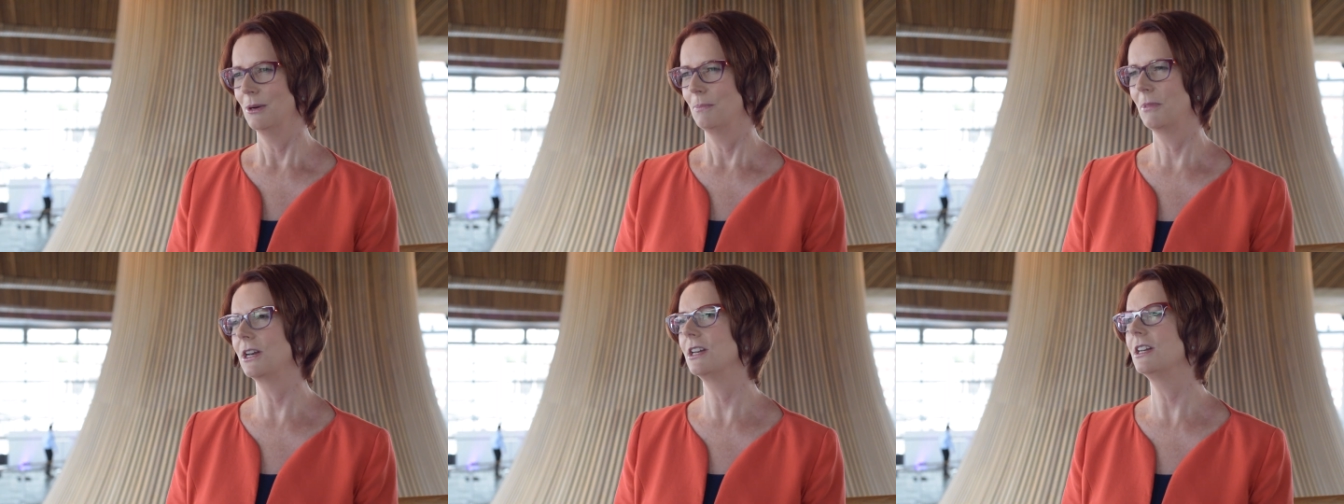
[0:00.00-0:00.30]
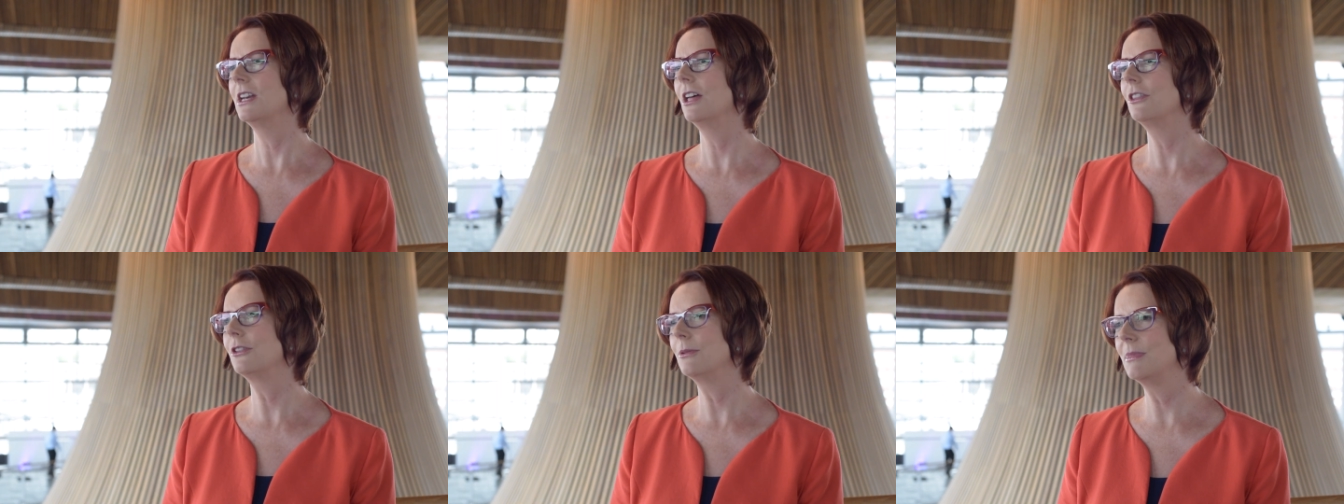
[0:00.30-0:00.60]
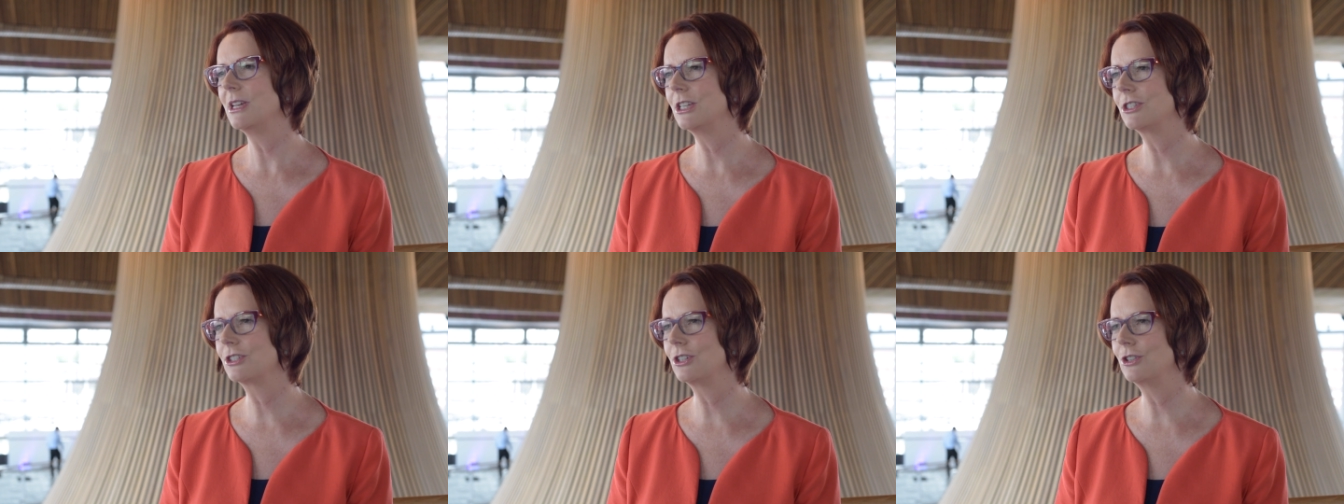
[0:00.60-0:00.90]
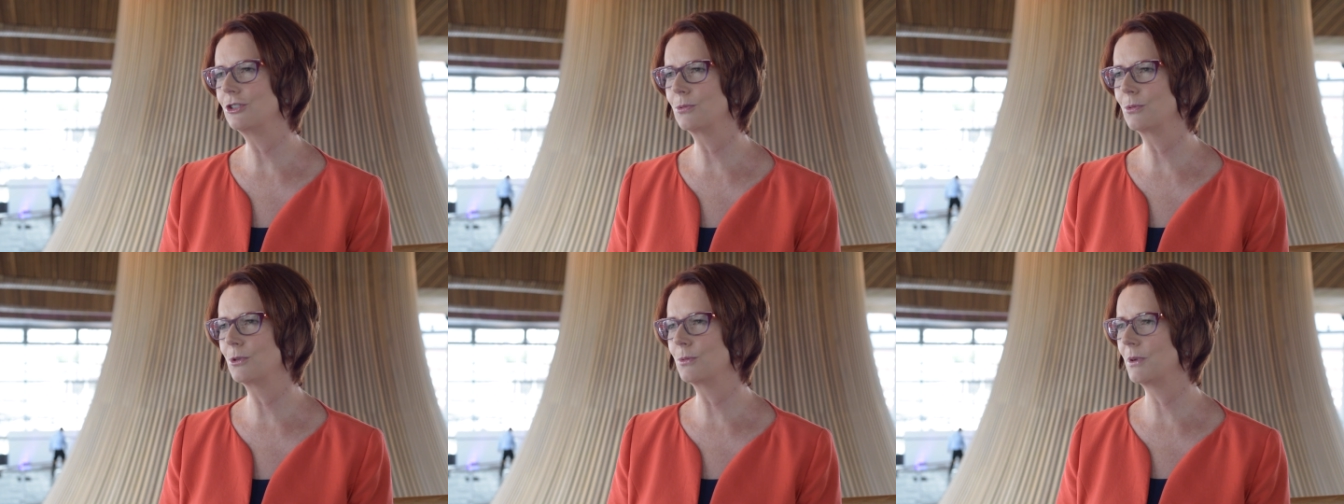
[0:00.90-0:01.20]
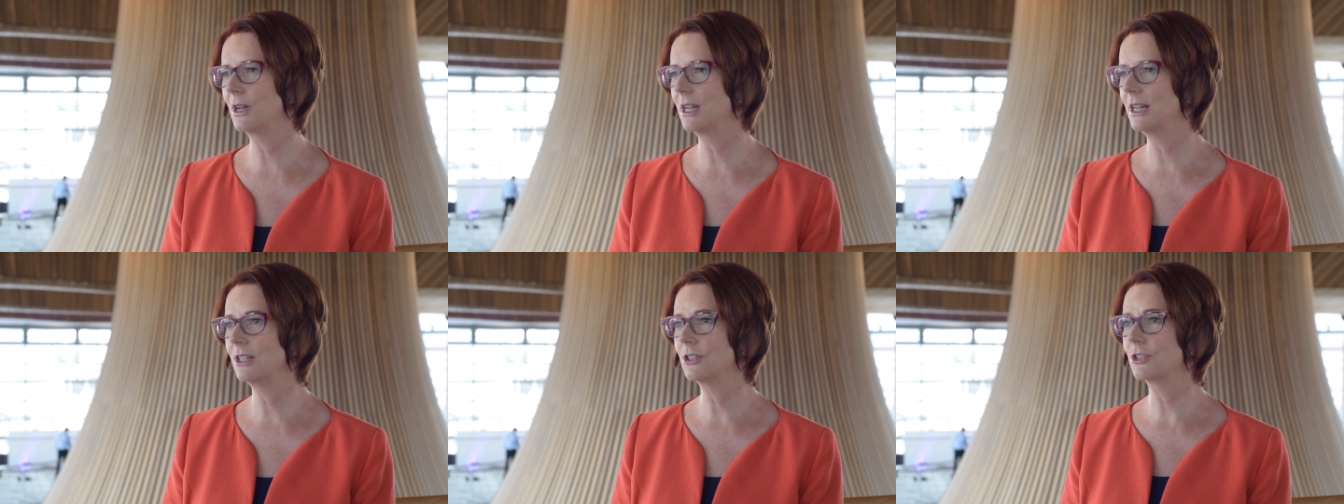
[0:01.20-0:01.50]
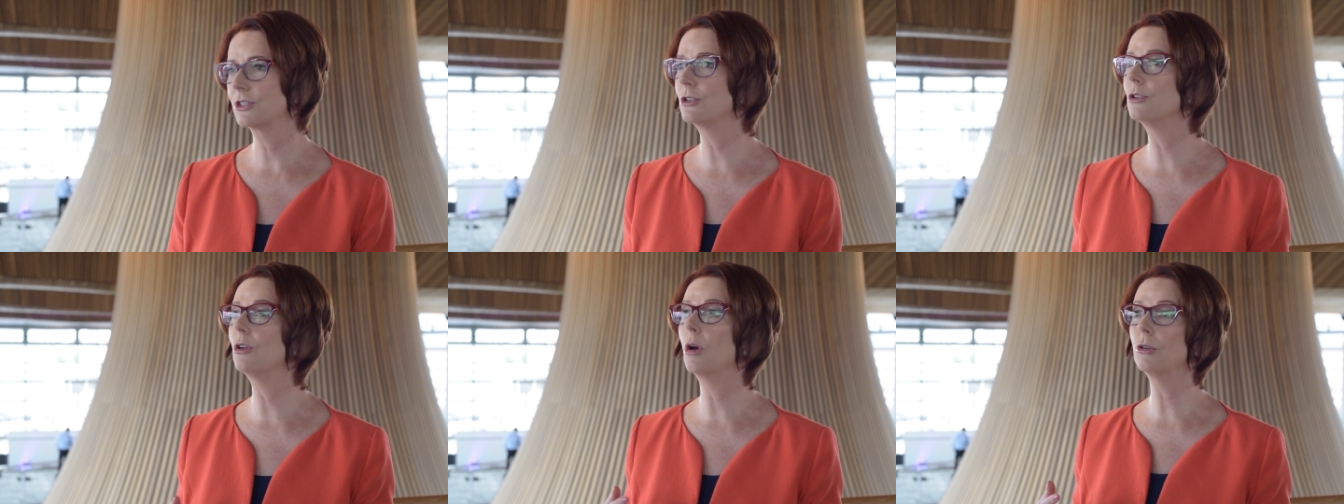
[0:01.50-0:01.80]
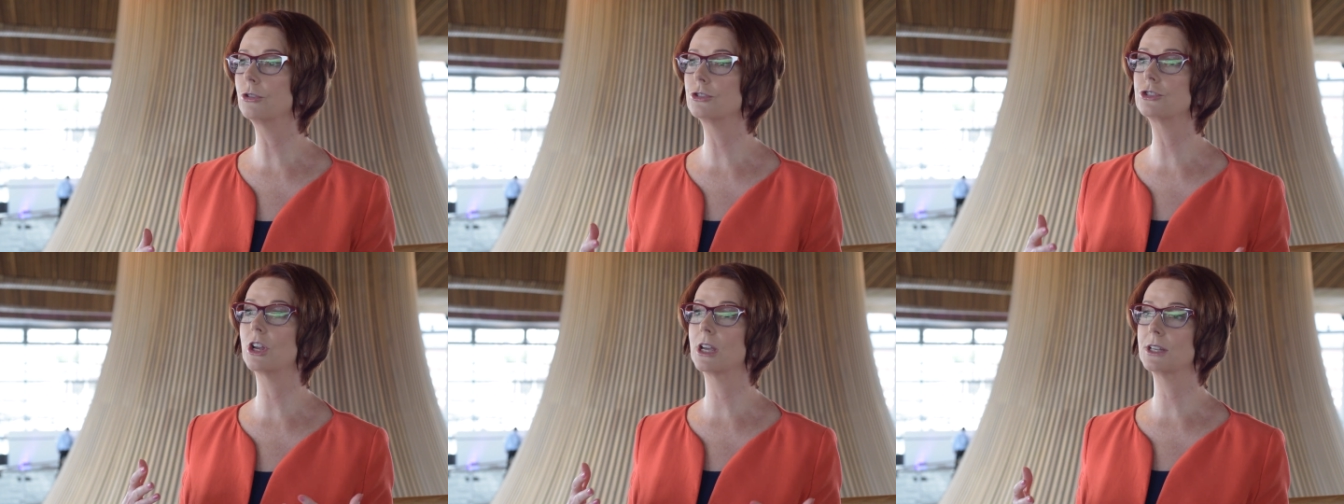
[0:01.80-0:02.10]
But another message would be it's
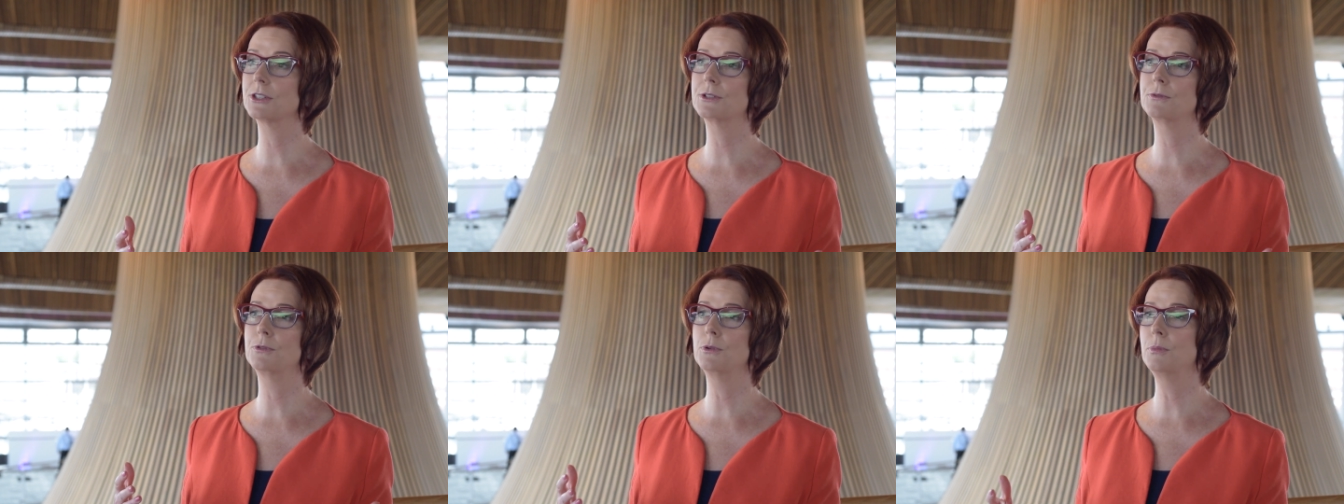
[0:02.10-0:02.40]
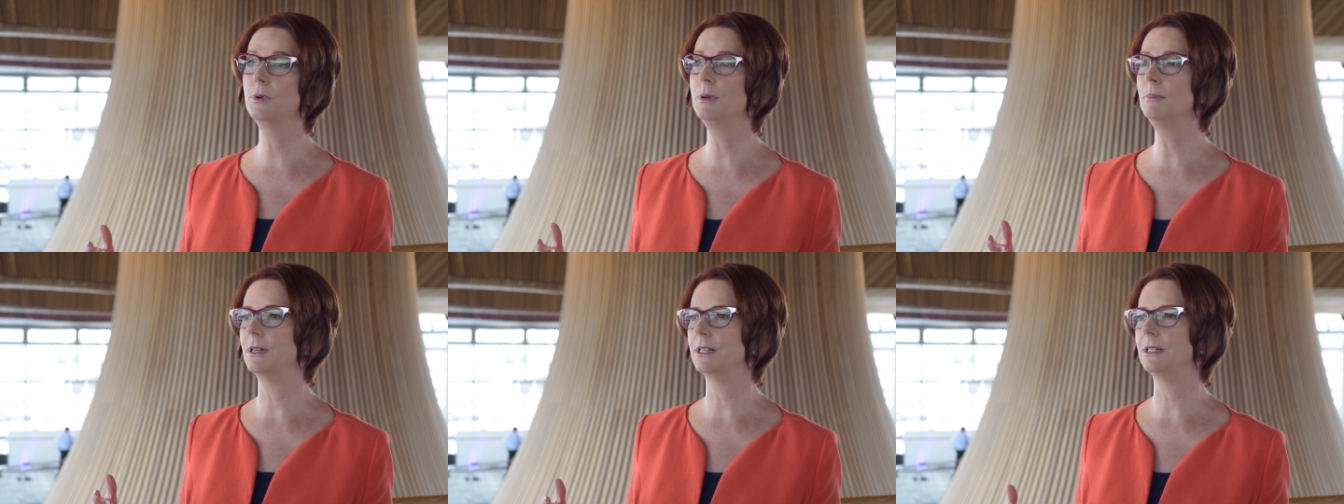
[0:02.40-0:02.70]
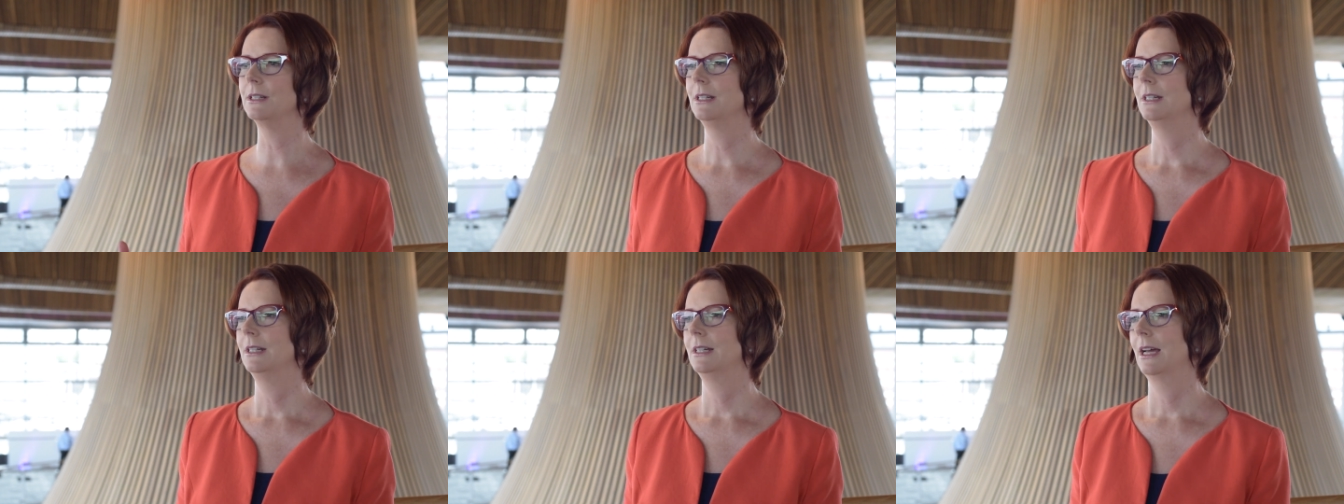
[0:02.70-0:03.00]
not just for women